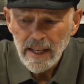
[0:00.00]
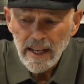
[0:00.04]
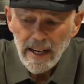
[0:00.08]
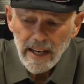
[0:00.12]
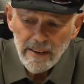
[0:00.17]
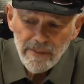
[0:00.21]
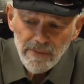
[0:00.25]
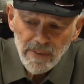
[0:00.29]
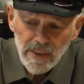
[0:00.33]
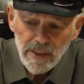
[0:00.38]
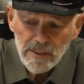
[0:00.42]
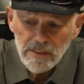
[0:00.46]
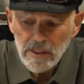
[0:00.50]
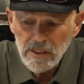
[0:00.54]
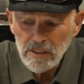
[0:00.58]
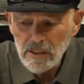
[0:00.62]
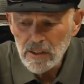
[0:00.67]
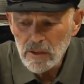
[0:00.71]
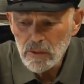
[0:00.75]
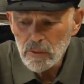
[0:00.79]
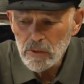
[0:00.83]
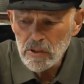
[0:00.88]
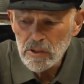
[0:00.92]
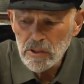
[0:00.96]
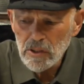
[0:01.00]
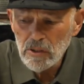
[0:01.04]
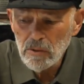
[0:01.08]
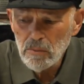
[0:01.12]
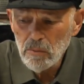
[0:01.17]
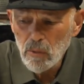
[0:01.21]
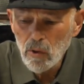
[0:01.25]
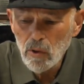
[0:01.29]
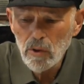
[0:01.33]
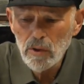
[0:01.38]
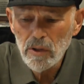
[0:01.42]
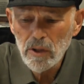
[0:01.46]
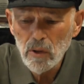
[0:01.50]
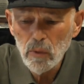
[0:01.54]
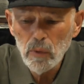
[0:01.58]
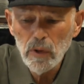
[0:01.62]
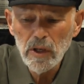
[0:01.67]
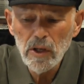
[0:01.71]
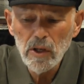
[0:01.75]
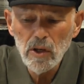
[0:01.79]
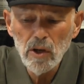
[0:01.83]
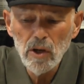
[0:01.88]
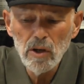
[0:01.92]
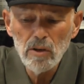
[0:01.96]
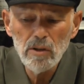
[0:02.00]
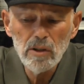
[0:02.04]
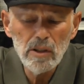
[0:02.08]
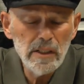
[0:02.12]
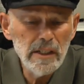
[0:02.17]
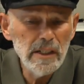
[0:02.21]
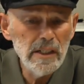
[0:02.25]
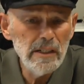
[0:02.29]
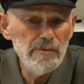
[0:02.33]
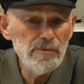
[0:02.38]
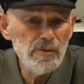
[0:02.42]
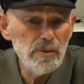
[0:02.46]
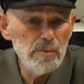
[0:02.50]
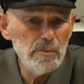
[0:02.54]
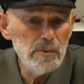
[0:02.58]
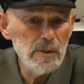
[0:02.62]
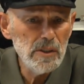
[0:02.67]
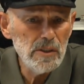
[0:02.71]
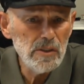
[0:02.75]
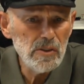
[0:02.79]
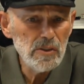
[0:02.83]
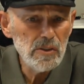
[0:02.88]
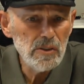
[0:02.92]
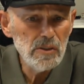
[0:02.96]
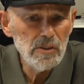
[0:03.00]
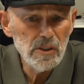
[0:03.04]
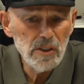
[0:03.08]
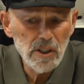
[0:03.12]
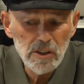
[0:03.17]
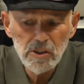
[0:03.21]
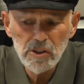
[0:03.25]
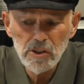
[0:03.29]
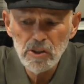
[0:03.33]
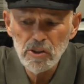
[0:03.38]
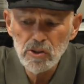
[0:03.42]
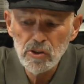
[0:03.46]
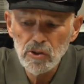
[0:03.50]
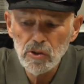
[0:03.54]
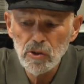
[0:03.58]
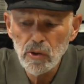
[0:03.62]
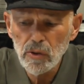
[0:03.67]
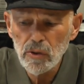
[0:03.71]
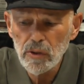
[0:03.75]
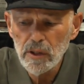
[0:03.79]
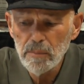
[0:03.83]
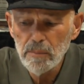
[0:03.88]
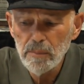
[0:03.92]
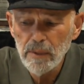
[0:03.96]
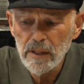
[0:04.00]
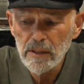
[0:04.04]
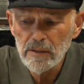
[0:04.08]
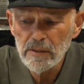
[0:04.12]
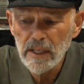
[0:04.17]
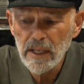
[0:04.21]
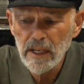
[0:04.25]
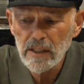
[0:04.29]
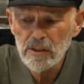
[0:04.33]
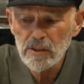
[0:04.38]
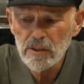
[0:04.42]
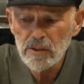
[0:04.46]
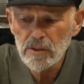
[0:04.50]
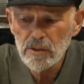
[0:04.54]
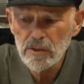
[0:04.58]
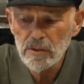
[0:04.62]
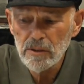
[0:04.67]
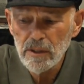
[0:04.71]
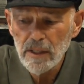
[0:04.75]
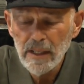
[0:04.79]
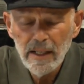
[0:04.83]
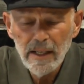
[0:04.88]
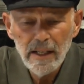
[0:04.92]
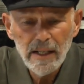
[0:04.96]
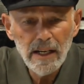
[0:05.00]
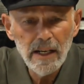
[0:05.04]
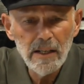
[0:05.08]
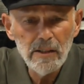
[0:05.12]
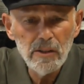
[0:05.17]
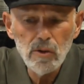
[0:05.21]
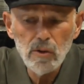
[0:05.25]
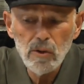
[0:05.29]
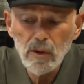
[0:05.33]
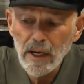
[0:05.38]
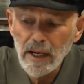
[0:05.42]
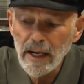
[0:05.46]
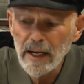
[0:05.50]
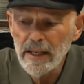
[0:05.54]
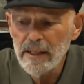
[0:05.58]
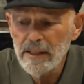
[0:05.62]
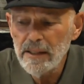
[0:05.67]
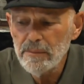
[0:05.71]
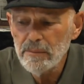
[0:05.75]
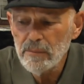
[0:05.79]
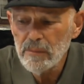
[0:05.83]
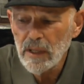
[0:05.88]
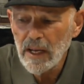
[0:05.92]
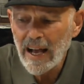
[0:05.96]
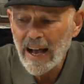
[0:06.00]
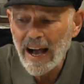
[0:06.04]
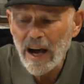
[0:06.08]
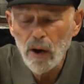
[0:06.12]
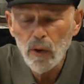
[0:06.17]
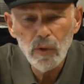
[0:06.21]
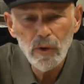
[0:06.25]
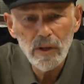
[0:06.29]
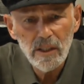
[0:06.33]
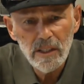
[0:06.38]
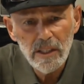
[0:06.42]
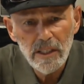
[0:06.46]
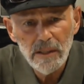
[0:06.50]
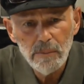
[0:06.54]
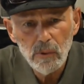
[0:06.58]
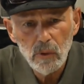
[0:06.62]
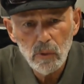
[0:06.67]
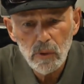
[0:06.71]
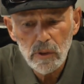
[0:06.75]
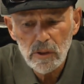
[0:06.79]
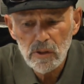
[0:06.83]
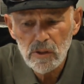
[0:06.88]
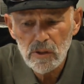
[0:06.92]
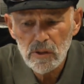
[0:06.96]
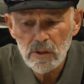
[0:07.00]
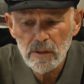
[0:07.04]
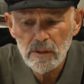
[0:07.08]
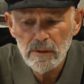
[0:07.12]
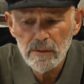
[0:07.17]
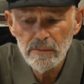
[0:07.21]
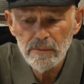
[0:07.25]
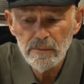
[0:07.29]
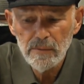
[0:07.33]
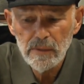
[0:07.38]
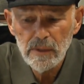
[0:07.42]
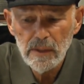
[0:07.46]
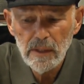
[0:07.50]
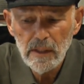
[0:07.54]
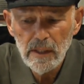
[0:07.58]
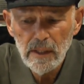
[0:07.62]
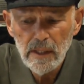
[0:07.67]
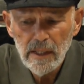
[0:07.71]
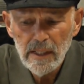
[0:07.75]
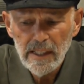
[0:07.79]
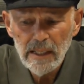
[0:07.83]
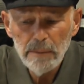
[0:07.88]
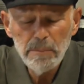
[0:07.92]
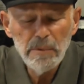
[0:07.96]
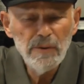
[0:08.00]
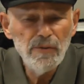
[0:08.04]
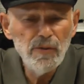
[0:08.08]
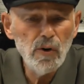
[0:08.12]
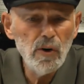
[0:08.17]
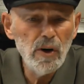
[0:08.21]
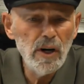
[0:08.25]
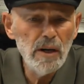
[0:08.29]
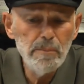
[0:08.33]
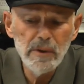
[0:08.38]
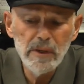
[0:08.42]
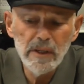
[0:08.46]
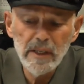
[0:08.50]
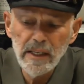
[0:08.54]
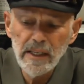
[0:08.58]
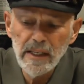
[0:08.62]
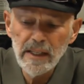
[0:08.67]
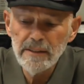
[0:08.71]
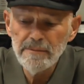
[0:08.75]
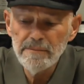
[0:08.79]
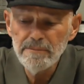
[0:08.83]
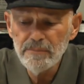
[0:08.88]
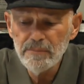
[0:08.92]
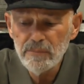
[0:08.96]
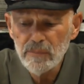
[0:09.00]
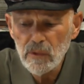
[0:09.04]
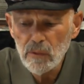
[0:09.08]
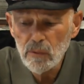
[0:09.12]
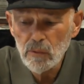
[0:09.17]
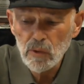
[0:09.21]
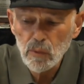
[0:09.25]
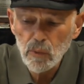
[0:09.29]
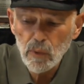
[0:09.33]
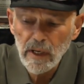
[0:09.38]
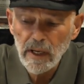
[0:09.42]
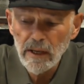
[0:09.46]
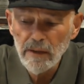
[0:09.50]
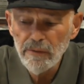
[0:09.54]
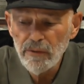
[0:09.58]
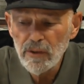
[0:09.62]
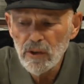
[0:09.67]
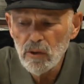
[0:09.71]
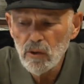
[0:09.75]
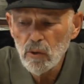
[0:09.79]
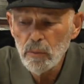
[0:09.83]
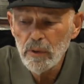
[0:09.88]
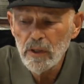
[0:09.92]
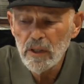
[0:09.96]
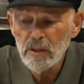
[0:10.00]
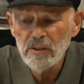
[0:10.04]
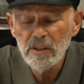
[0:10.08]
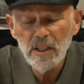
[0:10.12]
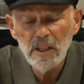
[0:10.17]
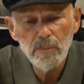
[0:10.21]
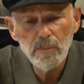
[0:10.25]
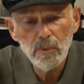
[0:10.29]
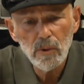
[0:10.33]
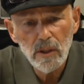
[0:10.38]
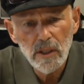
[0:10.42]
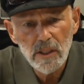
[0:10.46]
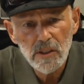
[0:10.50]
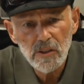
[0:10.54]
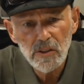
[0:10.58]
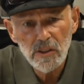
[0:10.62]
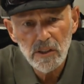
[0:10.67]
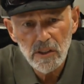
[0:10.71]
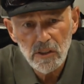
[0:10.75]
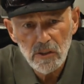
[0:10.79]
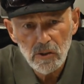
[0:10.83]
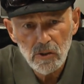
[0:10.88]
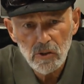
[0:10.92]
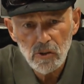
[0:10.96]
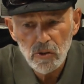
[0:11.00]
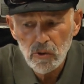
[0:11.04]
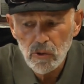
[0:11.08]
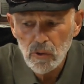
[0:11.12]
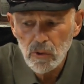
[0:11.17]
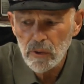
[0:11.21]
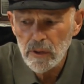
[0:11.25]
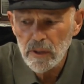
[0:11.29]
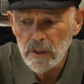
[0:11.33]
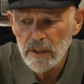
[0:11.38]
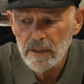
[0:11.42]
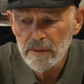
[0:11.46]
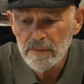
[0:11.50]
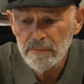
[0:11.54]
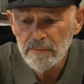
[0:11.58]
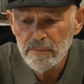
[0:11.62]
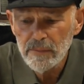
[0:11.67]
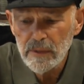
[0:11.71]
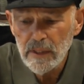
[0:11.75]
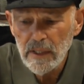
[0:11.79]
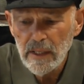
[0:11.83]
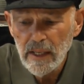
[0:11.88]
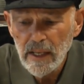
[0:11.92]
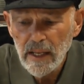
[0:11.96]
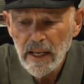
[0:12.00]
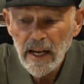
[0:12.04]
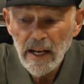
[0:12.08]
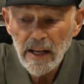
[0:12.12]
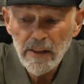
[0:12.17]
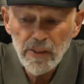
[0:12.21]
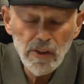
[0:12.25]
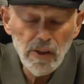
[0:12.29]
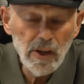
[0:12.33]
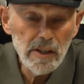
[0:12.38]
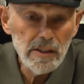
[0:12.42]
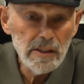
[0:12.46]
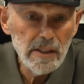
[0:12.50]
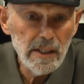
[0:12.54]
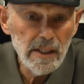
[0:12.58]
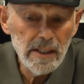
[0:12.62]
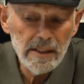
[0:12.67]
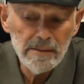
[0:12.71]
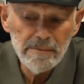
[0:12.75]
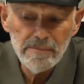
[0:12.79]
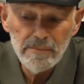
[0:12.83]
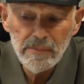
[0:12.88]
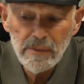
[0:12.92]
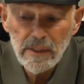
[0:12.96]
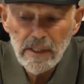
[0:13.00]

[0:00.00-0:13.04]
I felt that there was still more that we can all glean from this touching story about Doctor Hanoch Chayim Howie Liebowitz. Now, before I begin with what I feel will be a deeper lesson in the story, I thought that